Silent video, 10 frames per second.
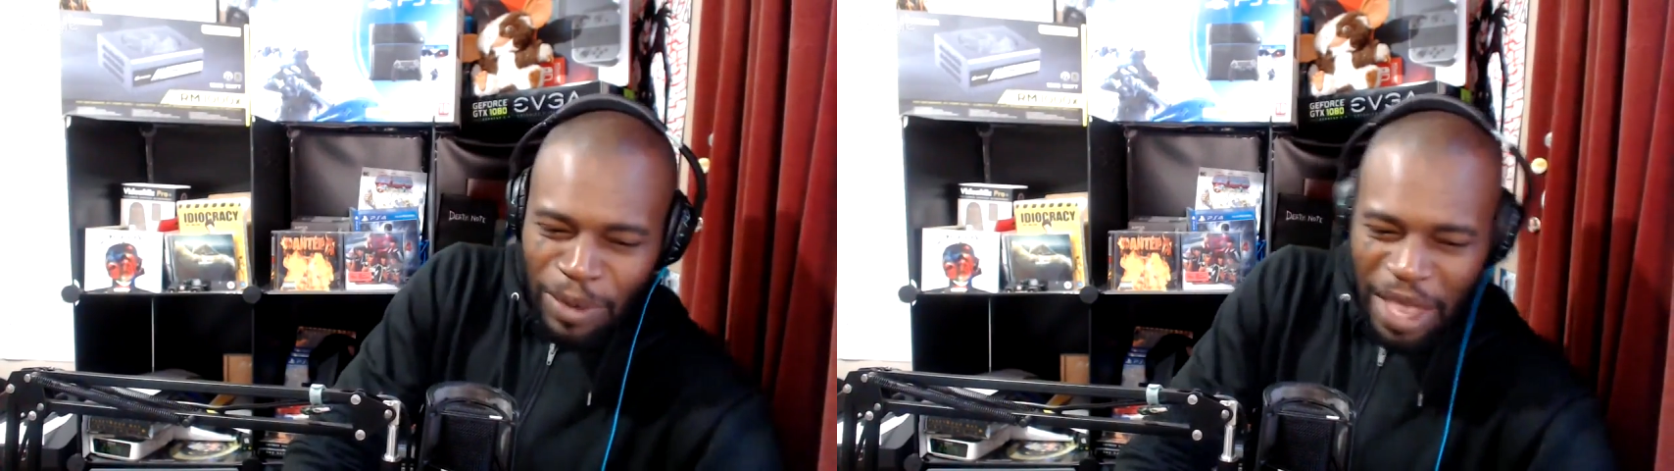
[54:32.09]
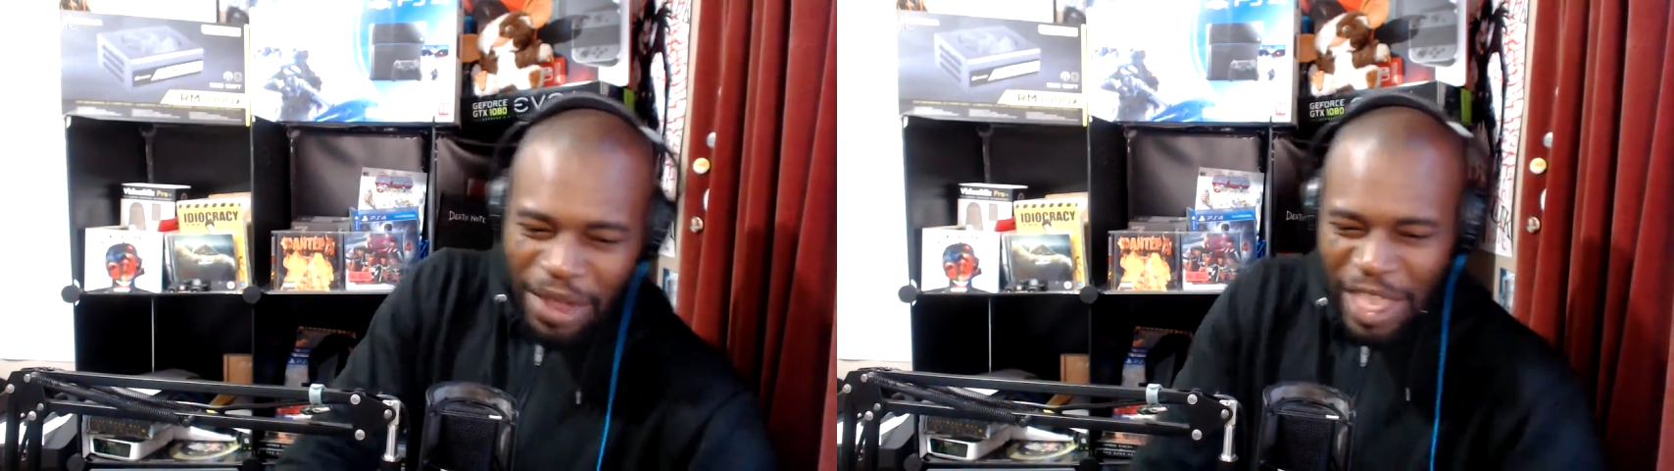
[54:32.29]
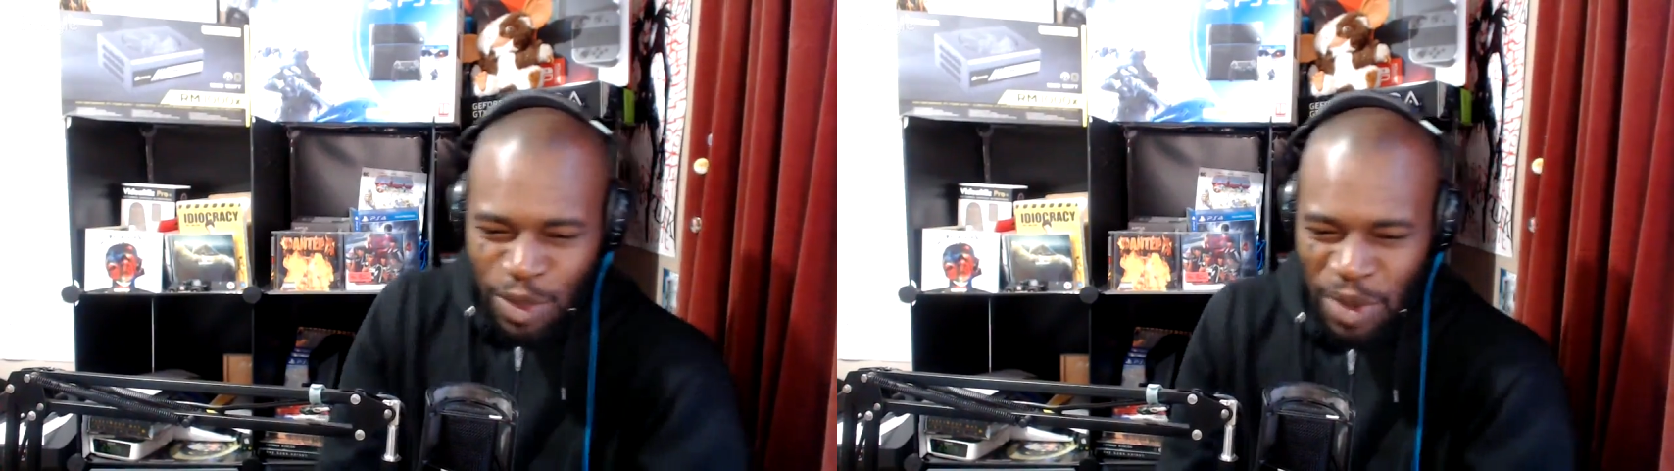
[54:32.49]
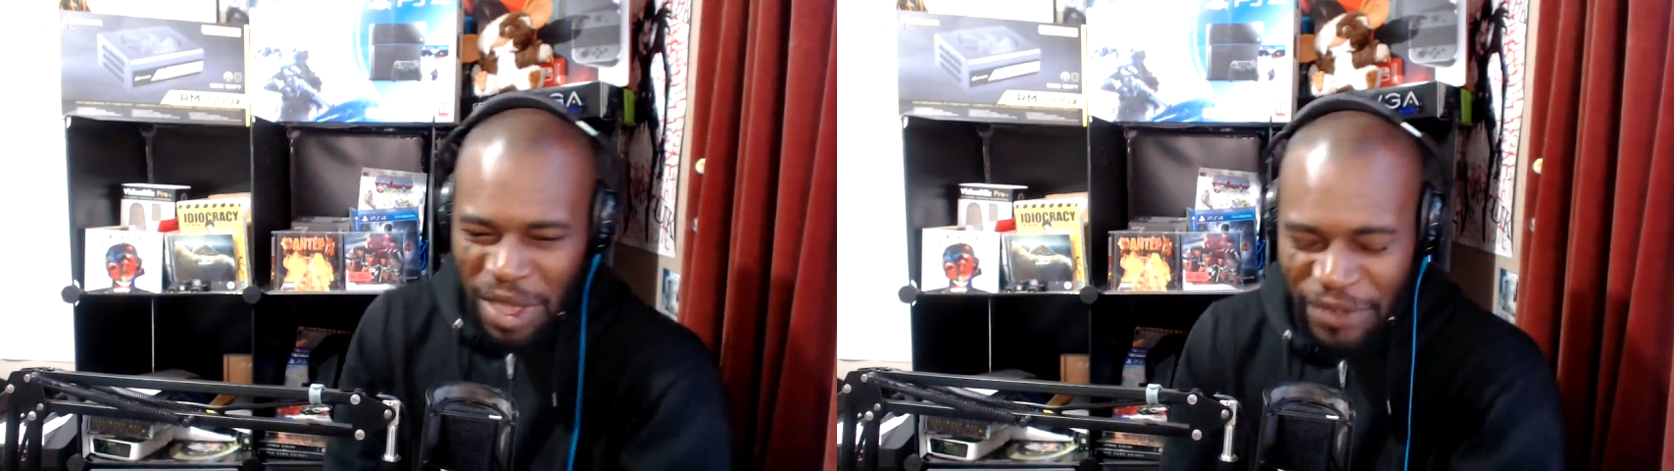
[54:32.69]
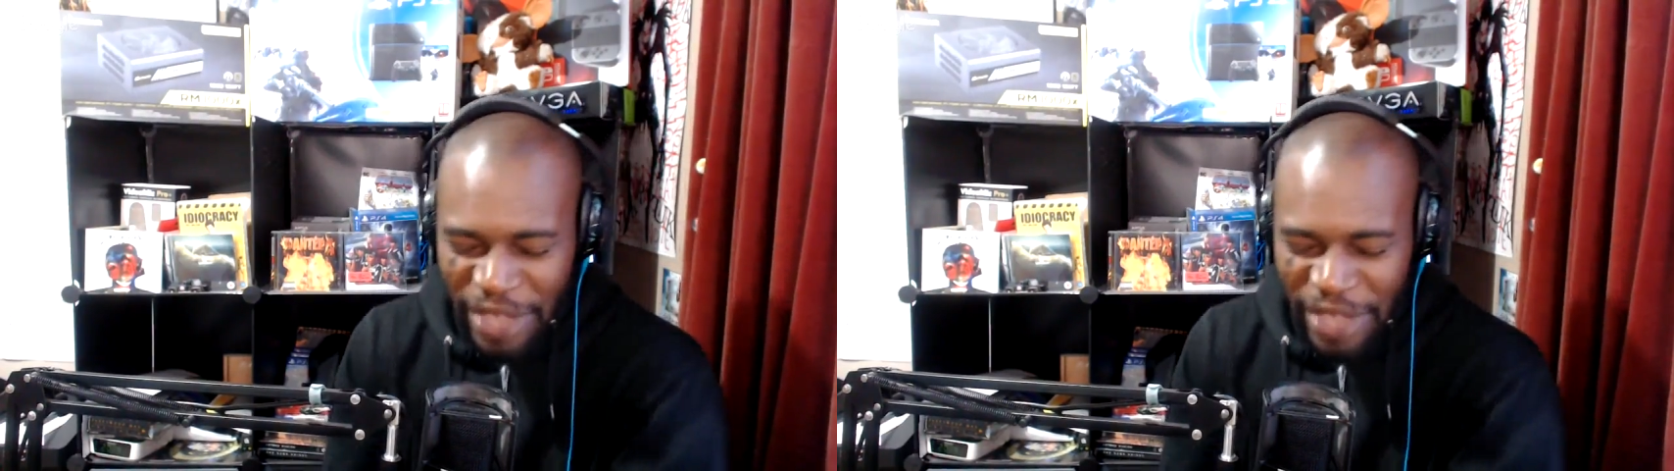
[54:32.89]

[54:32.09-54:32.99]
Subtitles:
girl that he was with,